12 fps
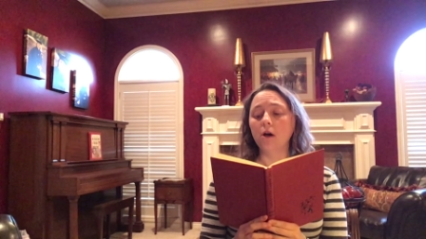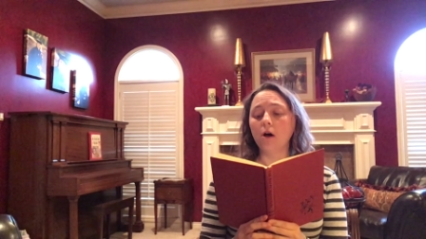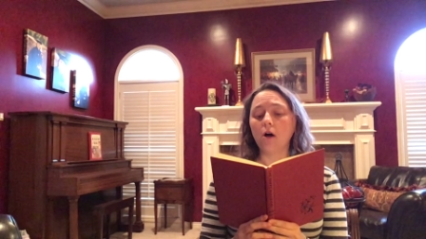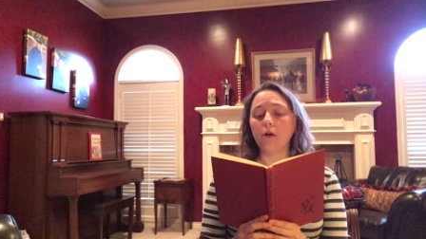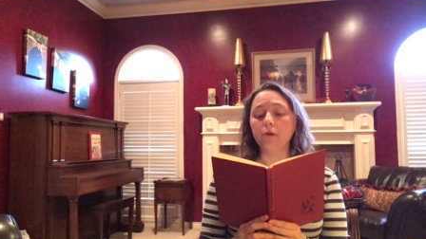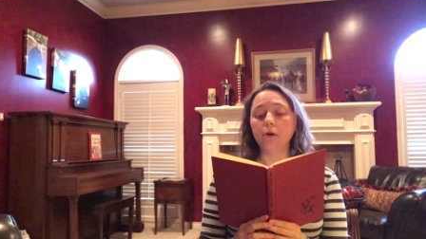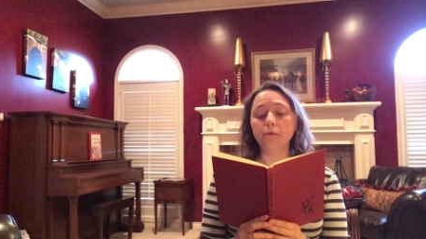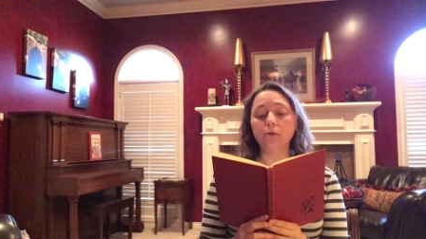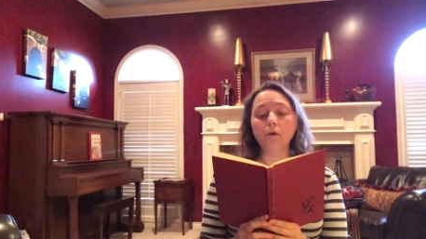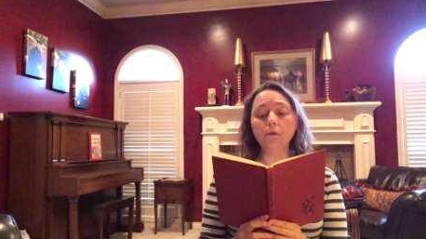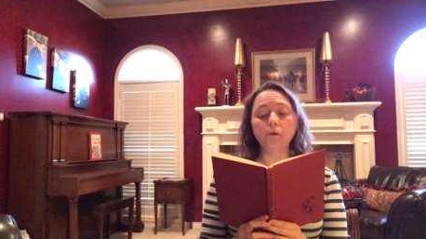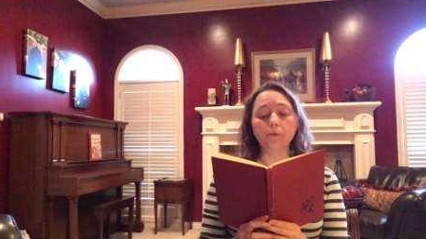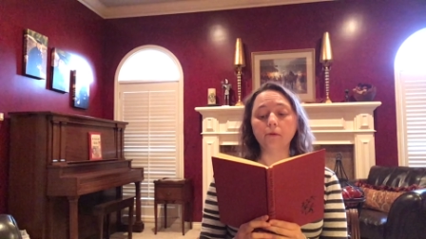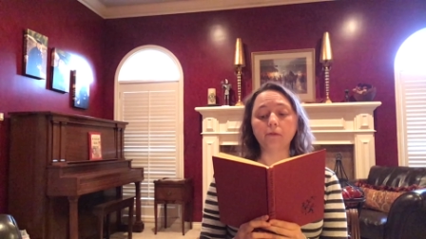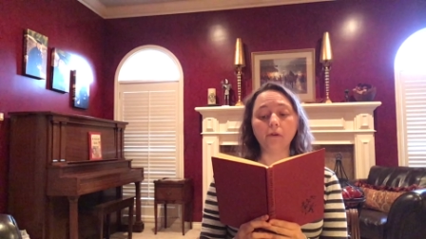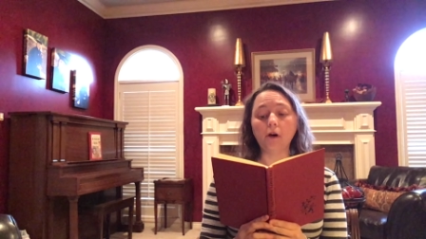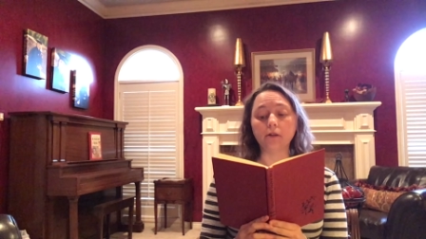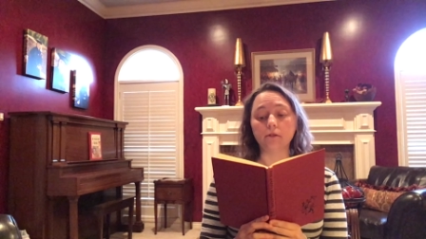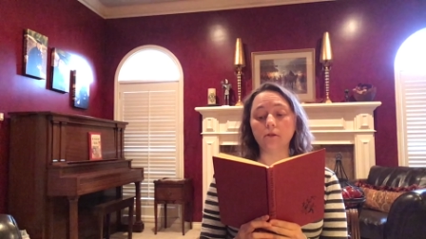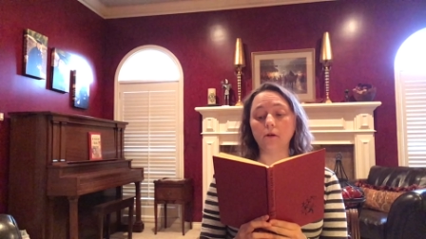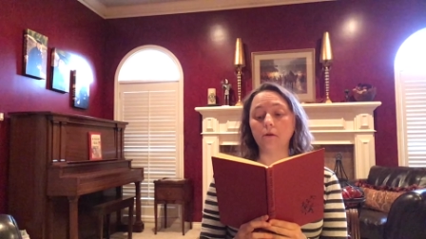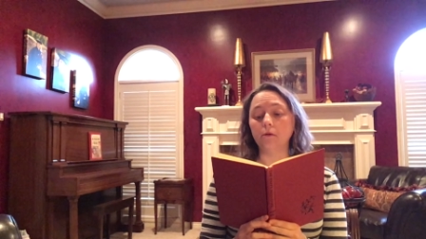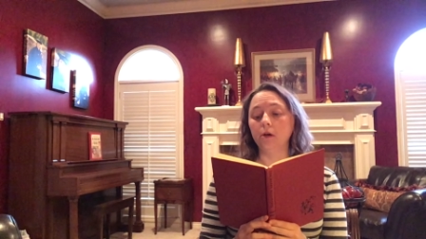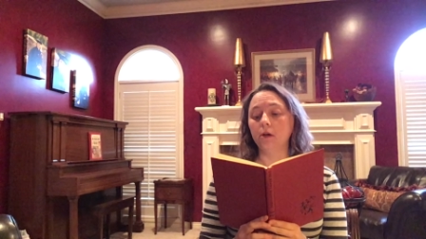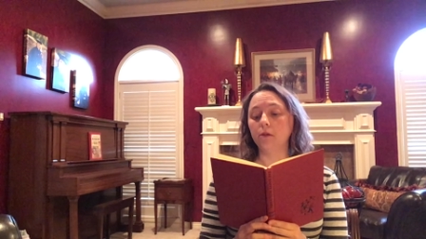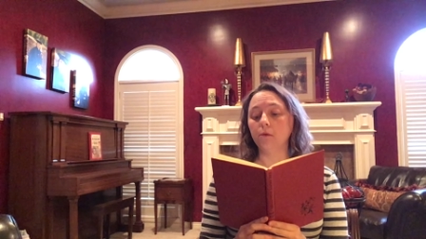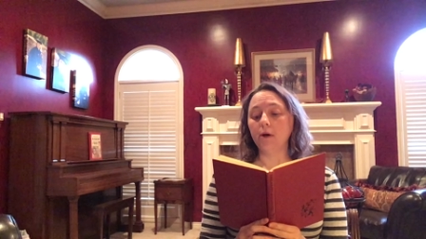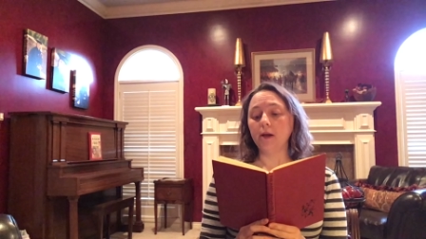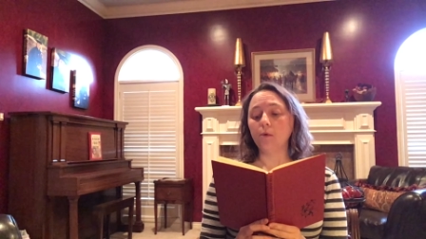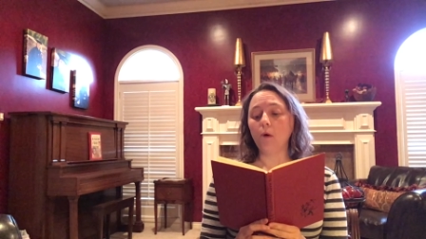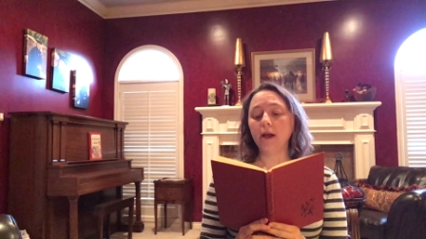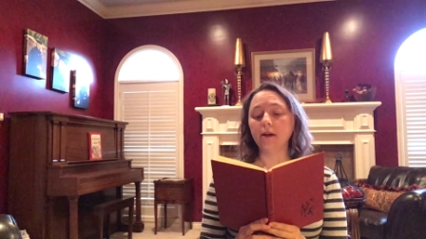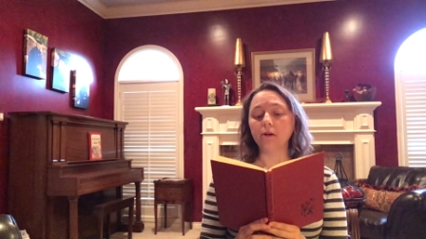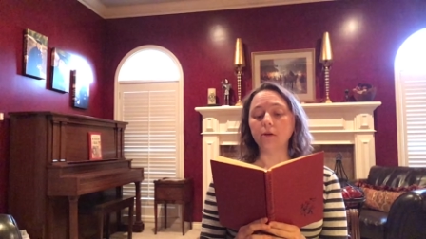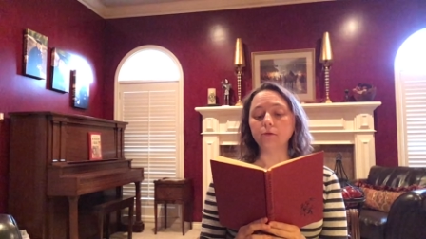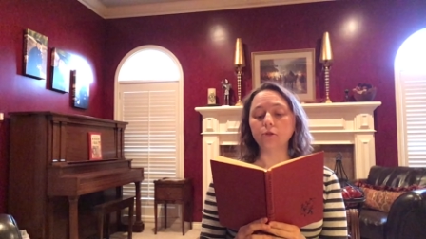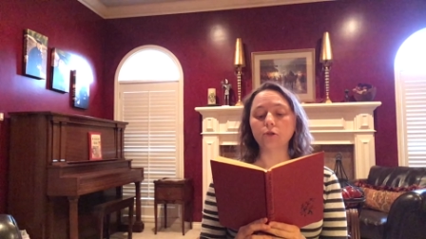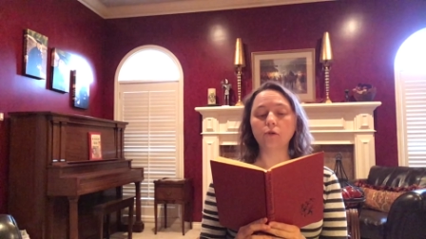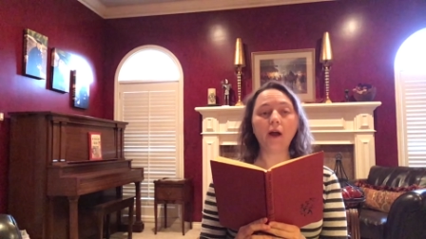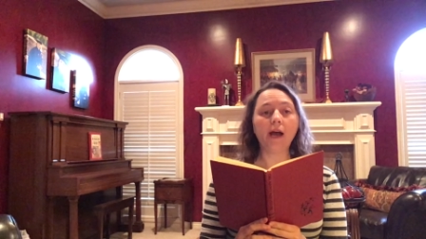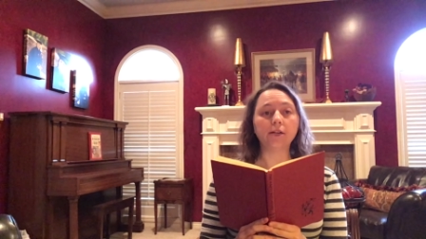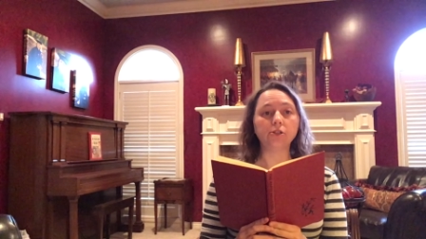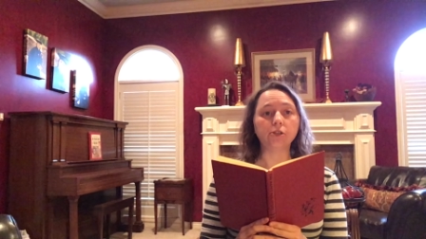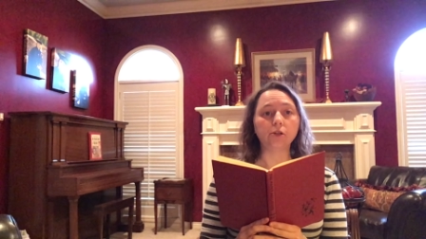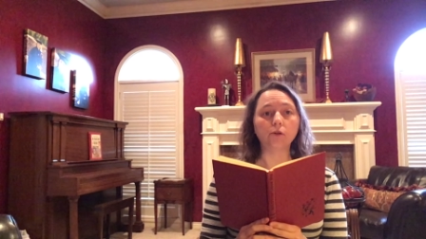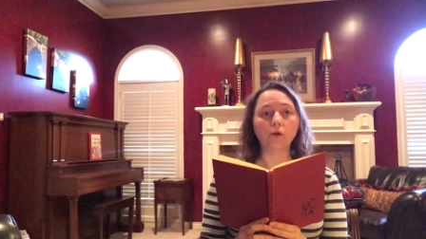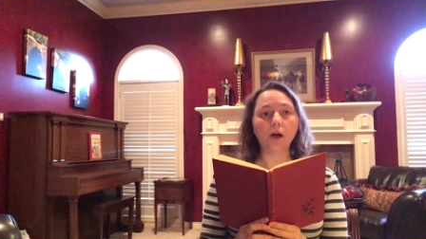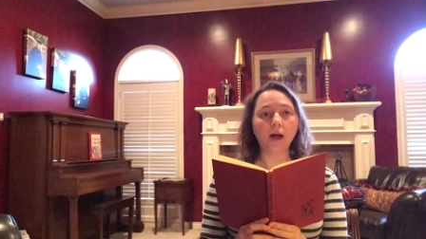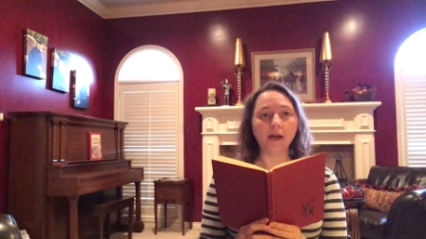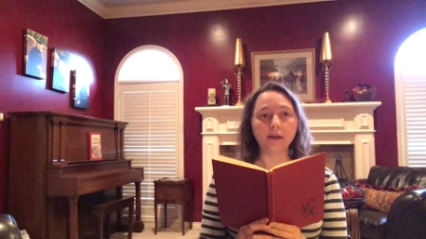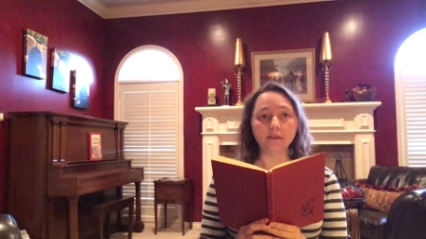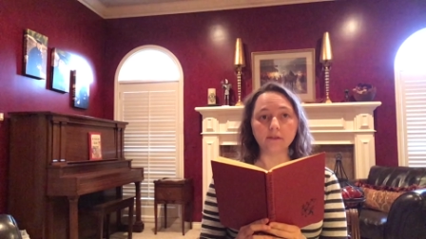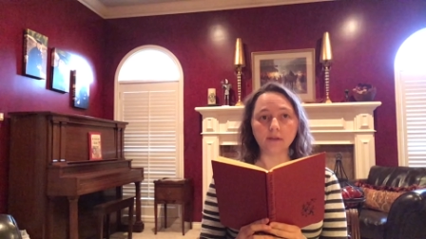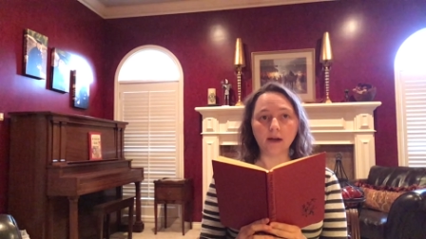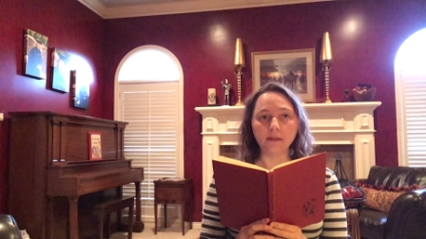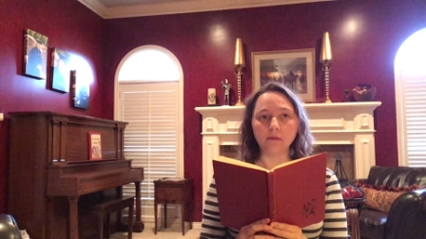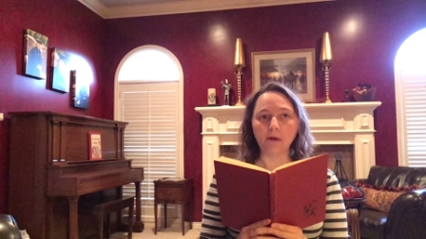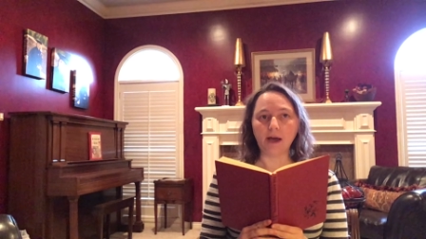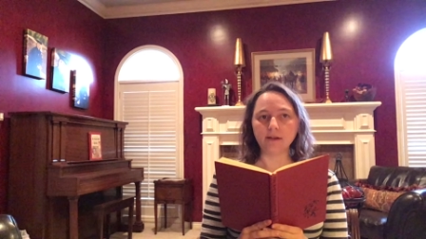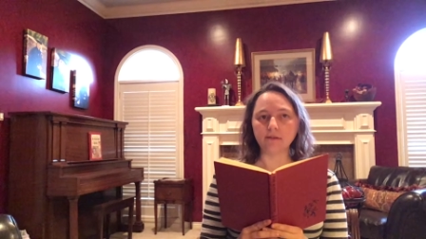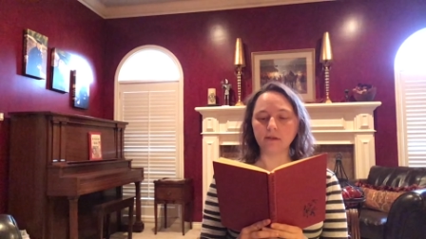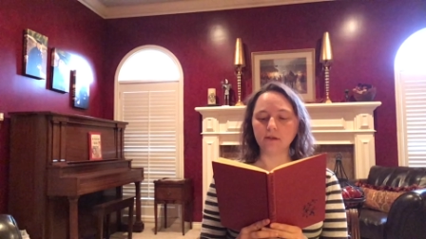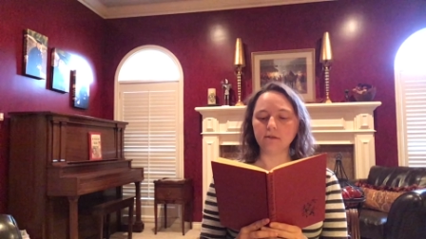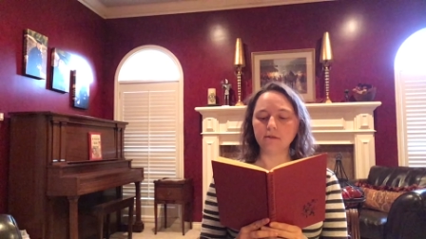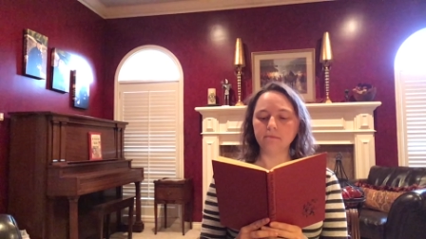although no one would have thought so, the way White Nose scratched and cried inside the basket.